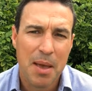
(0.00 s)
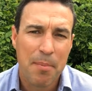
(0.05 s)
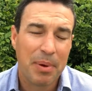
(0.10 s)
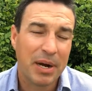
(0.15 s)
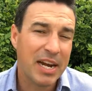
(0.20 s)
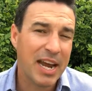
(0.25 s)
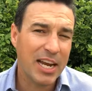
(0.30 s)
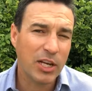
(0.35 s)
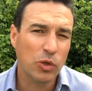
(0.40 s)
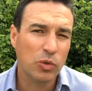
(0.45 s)
But
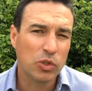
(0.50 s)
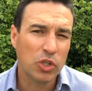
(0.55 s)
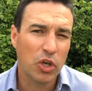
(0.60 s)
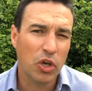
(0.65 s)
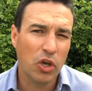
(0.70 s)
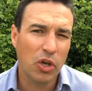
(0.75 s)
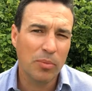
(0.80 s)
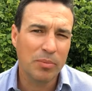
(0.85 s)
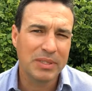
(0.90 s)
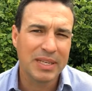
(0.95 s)
in annual
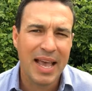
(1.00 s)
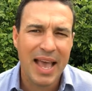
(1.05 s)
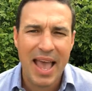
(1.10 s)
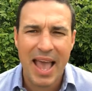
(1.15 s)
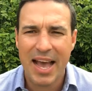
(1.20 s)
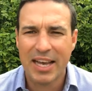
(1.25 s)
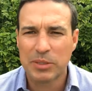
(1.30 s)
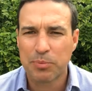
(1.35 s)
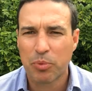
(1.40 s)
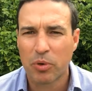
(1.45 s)
terms,
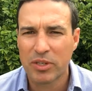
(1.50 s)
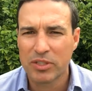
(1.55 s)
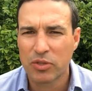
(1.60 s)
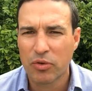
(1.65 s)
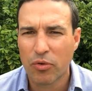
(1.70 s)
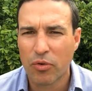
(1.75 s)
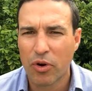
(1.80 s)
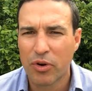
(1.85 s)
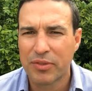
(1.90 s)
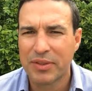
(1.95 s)
house price
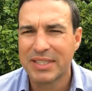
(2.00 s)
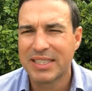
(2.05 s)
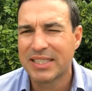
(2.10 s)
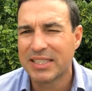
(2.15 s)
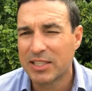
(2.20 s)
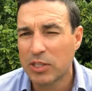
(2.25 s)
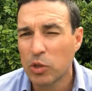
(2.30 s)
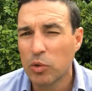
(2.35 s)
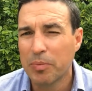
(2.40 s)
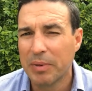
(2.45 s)
growth is
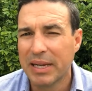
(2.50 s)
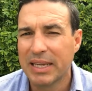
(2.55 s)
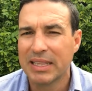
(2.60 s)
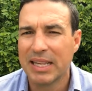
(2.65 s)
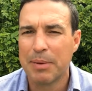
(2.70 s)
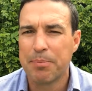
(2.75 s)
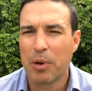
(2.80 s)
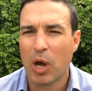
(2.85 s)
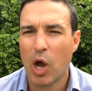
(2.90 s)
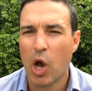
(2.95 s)
still being
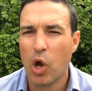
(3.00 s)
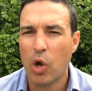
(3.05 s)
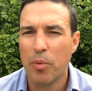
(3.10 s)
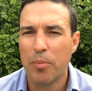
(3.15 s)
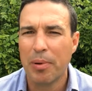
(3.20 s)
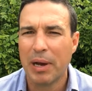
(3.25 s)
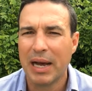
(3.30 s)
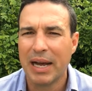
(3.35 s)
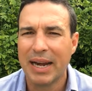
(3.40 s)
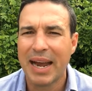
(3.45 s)
led by
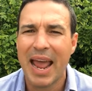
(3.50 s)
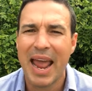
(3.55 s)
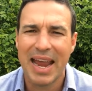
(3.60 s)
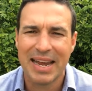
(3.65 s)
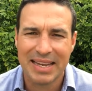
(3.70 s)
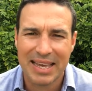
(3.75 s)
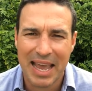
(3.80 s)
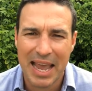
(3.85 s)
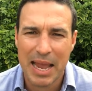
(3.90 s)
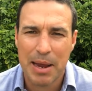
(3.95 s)
Hobart
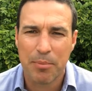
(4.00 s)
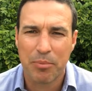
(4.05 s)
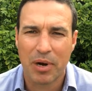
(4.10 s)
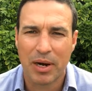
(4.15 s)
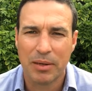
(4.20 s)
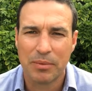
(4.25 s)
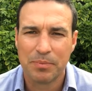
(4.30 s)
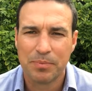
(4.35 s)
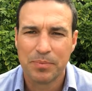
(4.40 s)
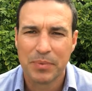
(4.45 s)
and
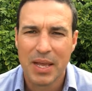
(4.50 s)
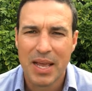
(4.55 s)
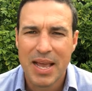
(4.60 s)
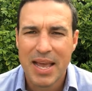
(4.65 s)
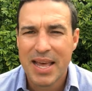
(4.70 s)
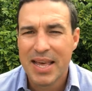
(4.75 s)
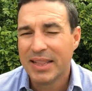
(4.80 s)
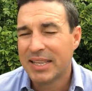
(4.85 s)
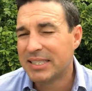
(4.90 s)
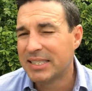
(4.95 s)
Canberra.
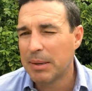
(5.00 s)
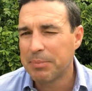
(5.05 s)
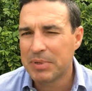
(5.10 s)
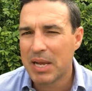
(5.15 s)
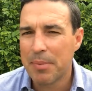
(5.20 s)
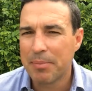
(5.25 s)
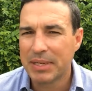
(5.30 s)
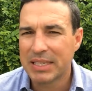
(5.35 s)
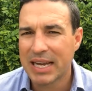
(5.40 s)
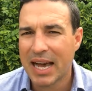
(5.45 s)
The
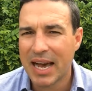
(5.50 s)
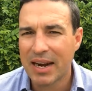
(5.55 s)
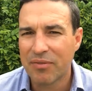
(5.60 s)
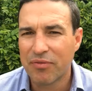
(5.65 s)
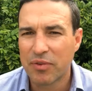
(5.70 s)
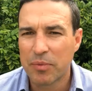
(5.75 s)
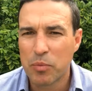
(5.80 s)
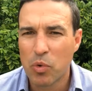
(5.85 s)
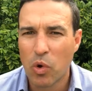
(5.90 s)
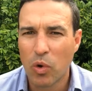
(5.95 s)
September data
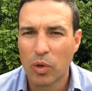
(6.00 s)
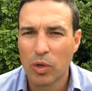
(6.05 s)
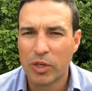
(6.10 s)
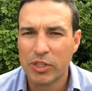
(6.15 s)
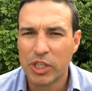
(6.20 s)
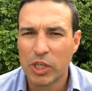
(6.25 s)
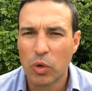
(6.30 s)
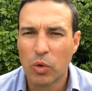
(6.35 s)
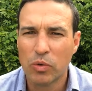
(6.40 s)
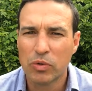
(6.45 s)
from
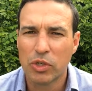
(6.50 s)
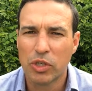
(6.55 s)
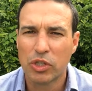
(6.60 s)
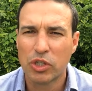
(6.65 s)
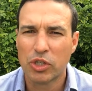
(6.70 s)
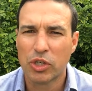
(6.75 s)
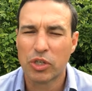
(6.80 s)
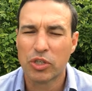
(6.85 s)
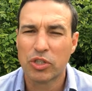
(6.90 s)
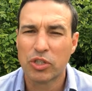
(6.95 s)
CoreLogic also
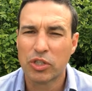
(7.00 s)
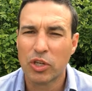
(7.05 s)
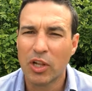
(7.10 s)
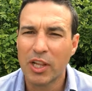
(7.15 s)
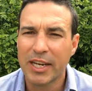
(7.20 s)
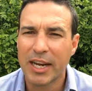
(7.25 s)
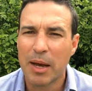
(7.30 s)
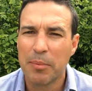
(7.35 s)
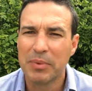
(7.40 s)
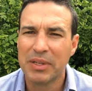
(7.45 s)
shows
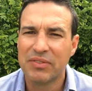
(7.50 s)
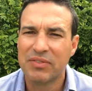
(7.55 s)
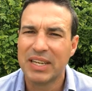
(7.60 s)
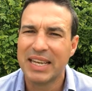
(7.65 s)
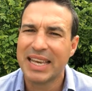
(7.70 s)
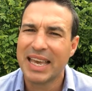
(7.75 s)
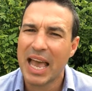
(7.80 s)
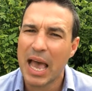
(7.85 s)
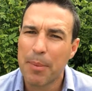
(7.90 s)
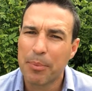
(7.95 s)
solid uplift
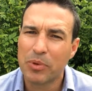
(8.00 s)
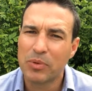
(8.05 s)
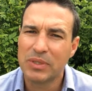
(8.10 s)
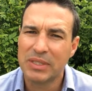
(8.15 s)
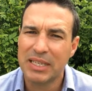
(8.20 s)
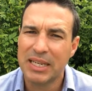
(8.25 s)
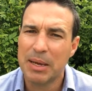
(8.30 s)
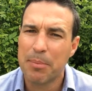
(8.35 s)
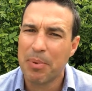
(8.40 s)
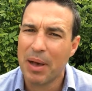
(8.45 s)
in capital
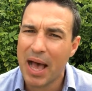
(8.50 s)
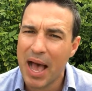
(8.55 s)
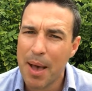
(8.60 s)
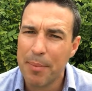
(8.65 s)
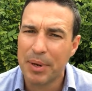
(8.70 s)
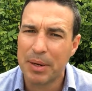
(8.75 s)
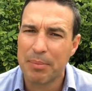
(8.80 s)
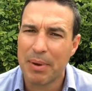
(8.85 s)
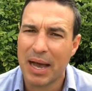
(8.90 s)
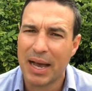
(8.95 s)
city
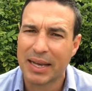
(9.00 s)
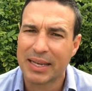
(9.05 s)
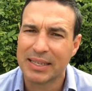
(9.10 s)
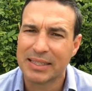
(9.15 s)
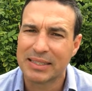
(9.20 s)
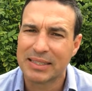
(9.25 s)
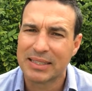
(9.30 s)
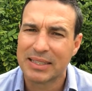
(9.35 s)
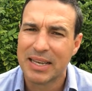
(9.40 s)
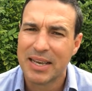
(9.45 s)
apartment
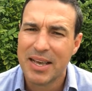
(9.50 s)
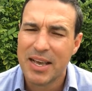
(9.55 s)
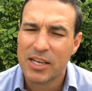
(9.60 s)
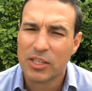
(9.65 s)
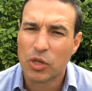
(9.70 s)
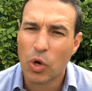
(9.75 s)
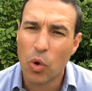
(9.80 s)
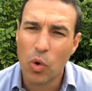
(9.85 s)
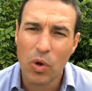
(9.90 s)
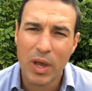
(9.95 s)
markets.
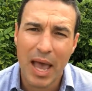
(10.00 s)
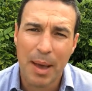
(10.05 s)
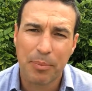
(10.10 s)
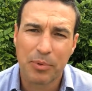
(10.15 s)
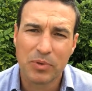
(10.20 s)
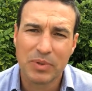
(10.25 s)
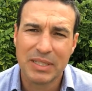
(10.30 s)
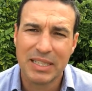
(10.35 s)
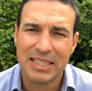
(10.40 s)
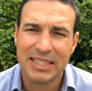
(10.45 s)
So all
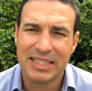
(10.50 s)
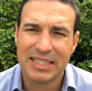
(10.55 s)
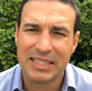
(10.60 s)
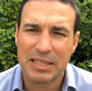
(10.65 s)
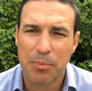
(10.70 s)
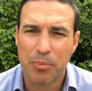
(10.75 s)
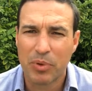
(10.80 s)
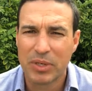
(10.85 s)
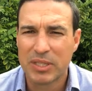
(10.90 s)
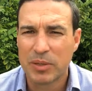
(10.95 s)
capital cities
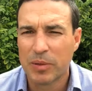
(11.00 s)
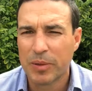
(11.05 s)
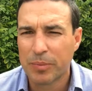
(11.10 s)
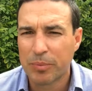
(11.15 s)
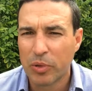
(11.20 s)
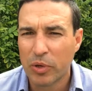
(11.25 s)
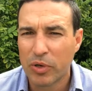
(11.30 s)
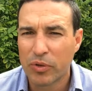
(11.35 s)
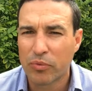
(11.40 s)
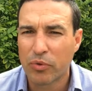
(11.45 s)
except Brisbane and
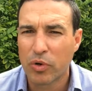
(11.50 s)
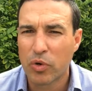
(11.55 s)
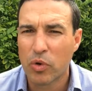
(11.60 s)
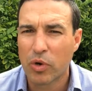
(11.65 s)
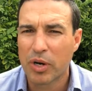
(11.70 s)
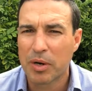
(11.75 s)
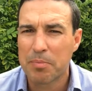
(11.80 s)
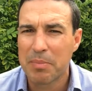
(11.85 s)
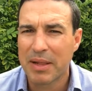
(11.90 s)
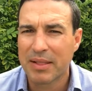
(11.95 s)
Perth
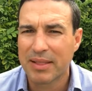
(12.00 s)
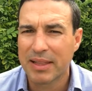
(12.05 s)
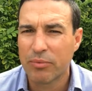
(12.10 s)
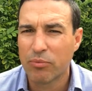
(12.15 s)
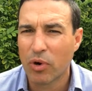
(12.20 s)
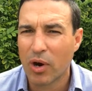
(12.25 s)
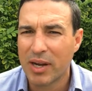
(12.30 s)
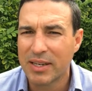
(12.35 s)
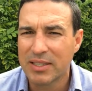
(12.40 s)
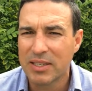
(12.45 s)
recorded monthly
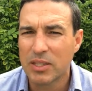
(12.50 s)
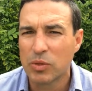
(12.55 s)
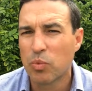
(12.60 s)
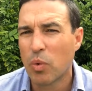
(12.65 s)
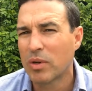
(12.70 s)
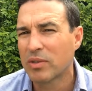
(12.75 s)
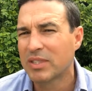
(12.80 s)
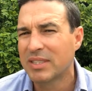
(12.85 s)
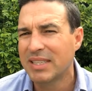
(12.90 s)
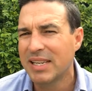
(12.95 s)
rises,
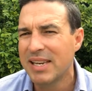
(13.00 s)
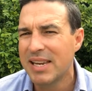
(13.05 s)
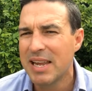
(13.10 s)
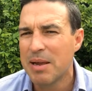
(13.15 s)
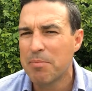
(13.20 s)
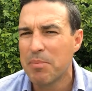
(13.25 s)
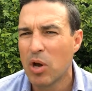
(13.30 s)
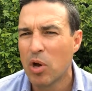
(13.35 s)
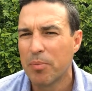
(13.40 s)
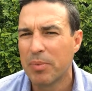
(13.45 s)
while Sydney
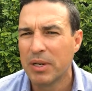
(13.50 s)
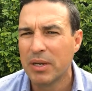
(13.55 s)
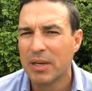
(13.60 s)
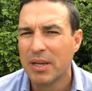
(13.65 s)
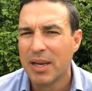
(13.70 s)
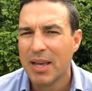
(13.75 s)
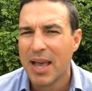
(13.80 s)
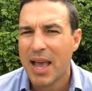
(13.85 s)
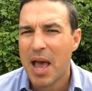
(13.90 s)
and Melbourne